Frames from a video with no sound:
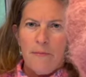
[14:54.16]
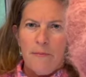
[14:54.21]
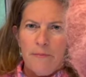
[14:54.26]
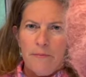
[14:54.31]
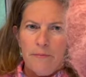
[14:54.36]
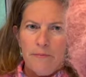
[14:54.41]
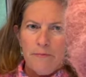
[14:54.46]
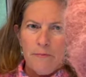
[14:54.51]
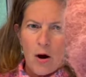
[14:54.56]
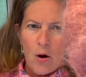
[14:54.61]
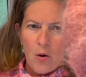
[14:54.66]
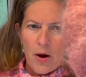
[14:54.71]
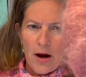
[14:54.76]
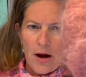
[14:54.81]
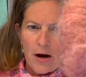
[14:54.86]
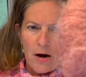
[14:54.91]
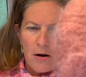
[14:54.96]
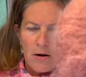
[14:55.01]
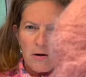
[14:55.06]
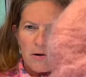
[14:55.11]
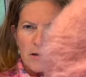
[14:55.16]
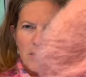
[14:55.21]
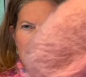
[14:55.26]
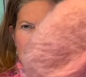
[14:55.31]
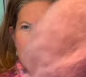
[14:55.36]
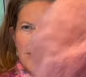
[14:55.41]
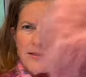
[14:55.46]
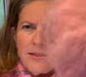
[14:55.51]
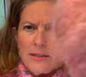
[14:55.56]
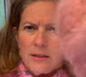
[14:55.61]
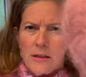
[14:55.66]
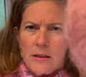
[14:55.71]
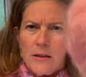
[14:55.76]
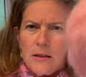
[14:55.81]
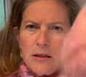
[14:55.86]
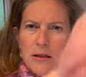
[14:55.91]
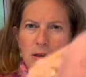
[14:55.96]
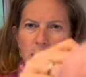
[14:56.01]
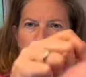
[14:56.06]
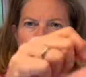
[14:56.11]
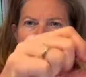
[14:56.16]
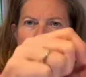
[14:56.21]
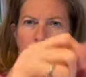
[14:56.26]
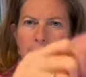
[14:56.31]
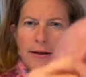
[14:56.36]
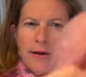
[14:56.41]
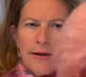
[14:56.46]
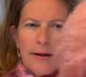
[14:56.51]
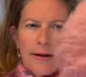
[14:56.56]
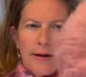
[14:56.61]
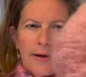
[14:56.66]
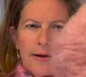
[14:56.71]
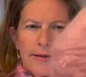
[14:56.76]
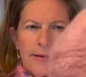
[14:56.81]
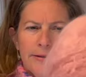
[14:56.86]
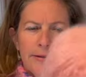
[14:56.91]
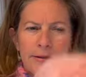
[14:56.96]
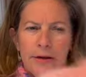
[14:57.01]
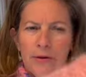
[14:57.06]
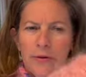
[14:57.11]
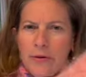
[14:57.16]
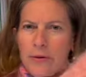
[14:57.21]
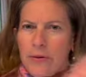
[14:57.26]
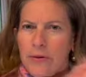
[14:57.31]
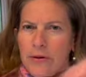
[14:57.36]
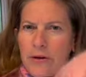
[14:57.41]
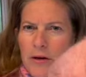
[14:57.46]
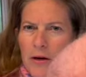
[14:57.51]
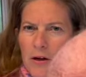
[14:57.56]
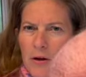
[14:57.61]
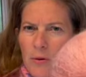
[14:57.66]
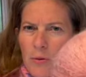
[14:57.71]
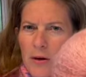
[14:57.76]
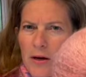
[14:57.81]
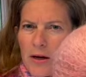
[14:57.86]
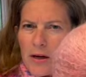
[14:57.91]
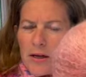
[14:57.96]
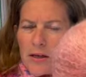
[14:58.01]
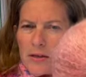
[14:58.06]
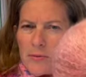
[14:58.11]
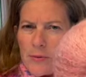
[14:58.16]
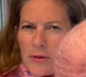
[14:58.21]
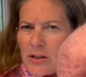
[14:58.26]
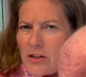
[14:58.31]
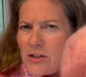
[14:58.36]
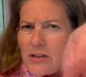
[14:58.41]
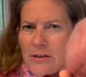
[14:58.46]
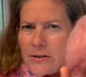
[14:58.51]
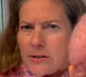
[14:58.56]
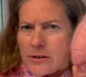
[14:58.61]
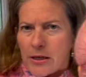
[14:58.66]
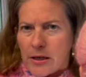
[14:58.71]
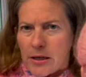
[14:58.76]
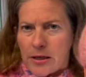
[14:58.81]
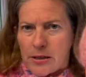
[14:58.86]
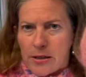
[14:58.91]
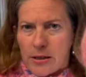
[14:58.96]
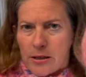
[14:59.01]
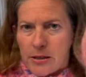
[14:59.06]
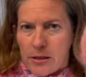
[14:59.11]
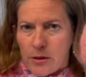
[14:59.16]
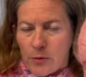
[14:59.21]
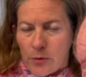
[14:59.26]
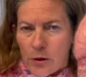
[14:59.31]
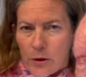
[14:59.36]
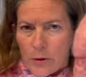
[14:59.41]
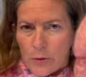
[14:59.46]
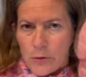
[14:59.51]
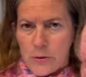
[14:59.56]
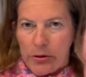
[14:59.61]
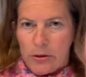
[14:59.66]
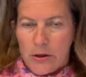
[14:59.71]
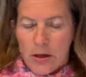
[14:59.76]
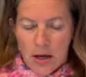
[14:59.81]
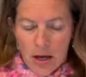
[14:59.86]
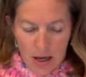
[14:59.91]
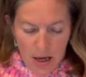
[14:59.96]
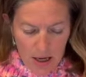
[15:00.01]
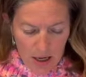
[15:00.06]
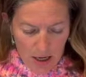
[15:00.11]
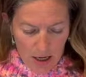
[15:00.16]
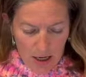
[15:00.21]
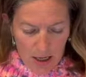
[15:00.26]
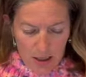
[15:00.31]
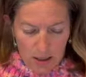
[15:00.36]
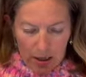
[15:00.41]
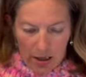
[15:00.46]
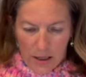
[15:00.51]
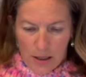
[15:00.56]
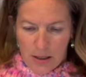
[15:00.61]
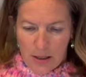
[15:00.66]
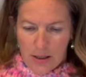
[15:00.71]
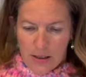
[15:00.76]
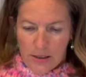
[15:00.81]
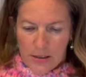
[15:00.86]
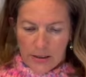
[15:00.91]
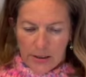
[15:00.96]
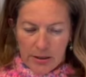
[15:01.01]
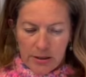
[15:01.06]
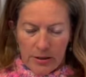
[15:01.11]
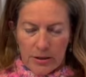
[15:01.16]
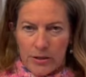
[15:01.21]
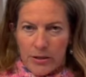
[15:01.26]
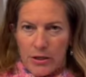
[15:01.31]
mohair, Kid Silk. I don't know what the colorway is, but it just looks like a dusty rose. And then this is the